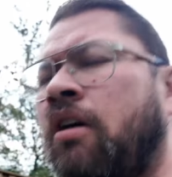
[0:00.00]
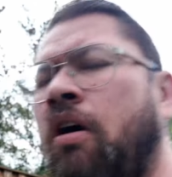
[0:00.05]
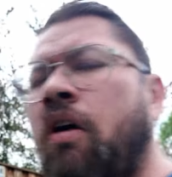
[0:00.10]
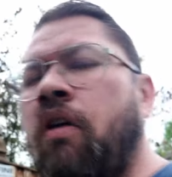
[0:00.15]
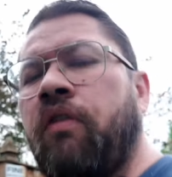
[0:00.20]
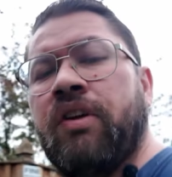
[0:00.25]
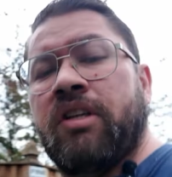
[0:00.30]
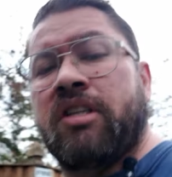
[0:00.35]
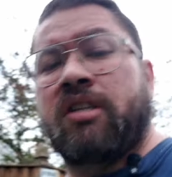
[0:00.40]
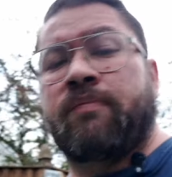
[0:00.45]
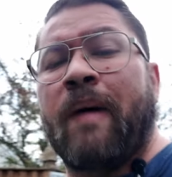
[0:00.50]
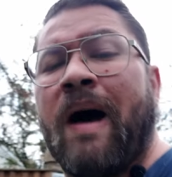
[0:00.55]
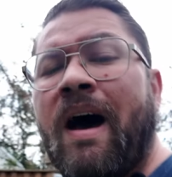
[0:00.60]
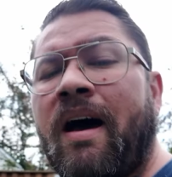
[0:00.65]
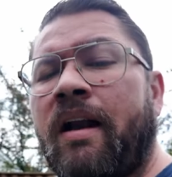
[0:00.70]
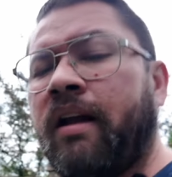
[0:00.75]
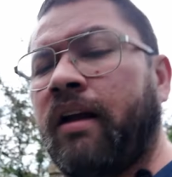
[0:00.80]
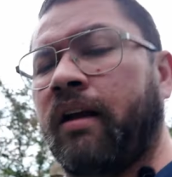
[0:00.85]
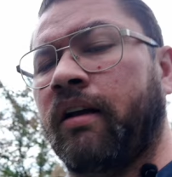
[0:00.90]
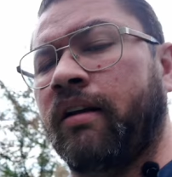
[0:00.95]
all the
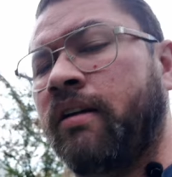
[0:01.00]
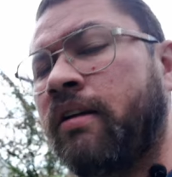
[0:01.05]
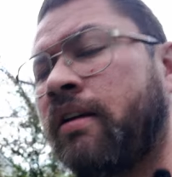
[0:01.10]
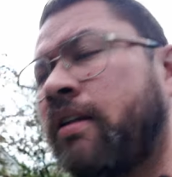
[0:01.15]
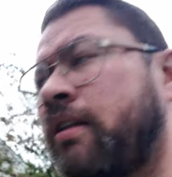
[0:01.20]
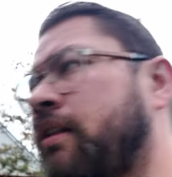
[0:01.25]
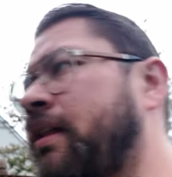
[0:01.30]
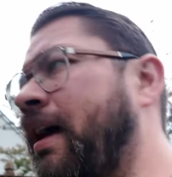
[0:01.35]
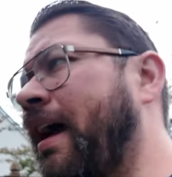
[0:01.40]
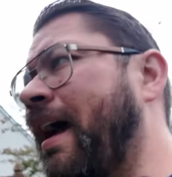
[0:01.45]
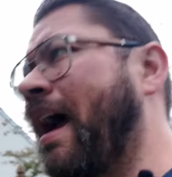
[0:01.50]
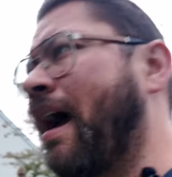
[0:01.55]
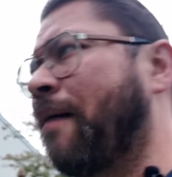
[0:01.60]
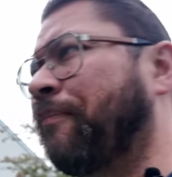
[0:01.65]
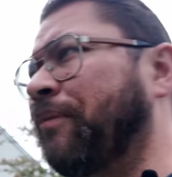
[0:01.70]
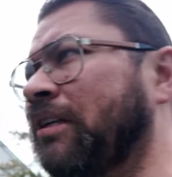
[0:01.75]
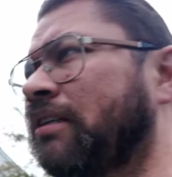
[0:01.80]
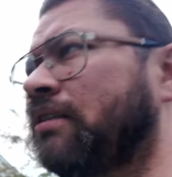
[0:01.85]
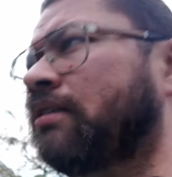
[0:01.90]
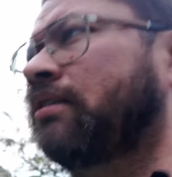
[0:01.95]
spotting that
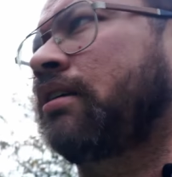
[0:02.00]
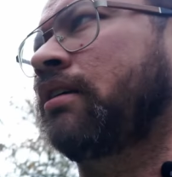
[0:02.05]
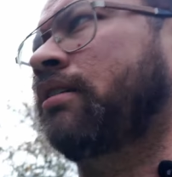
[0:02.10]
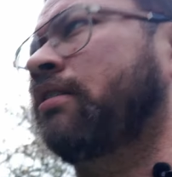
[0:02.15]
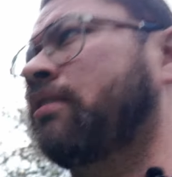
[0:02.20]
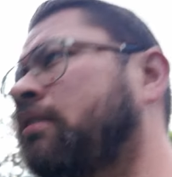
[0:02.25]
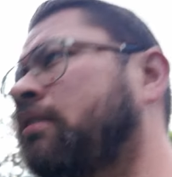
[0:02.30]
happens,